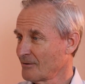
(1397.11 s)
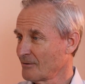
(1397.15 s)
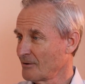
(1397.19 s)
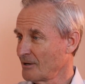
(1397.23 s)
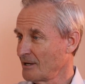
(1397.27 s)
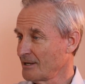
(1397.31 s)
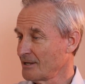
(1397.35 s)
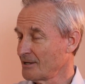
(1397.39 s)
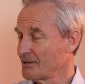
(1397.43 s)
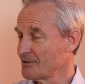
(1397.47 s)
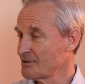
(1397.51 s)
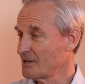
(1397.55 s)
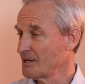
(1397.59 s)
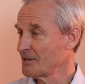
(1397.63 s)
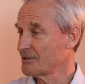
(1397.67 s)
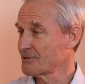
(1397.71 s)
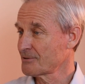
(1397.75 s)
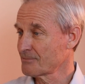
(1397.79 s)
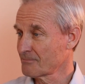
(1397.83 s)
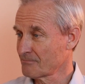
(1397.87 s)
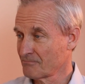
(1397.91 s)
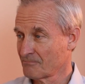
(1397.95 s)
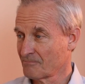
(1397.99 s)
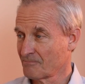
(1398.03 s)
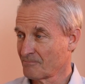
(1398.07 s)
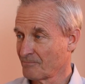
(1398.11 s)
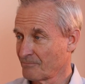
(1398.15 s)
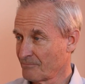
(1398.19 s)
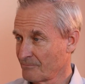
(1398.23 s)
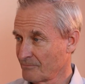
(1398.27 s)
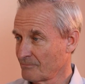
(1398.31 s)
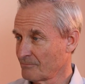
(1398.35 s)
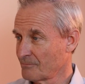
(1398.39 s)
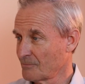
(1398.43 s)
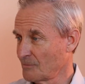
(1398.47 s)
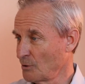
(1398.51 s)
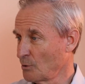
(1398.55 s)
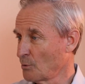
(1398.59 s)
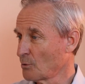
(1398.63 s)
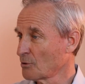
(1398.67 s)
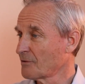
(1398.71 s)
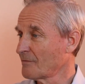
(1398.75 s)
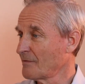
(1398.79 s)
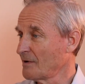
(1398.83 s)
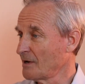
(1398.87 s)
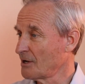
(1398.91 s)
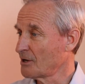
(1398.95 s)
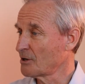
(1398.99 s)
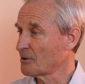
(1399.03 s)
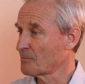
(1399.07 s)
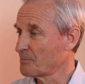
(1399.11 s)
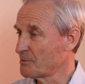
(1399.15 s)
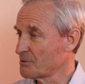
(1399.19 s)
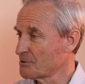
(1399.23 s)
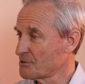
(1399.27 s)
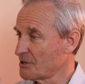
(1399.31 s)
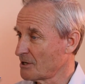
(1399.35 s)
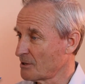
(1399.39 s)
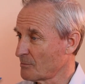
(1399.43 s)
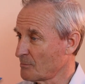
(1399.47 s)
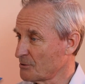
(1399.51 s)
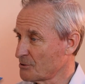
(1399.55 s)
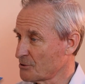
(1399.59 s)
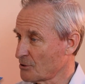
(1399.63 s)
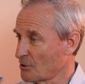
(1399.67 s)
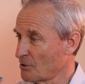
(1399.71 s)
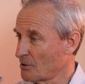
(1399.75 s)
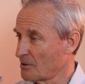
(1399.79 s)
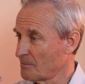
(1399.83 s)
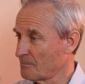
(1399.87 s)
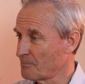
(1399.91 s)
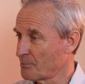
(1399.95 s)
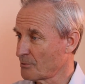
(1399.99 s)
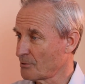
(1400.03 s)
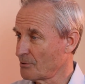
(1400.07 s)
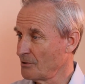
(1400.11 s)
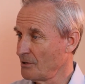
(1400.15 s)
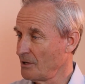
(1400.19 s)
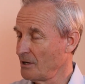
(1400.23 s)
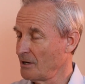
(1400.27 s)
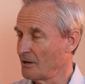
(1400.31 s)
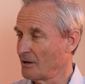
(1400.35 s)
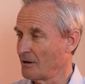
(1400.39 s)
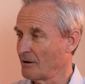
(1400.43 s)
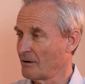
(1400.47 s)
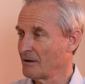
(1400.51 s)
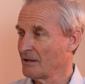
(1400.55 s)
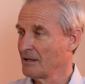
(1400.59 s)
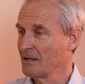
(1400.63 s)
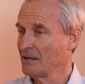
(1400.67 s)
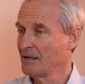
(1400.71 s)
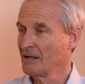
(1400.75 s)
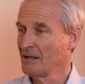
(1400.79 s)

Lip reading: right? Because that's north of 100% return per year.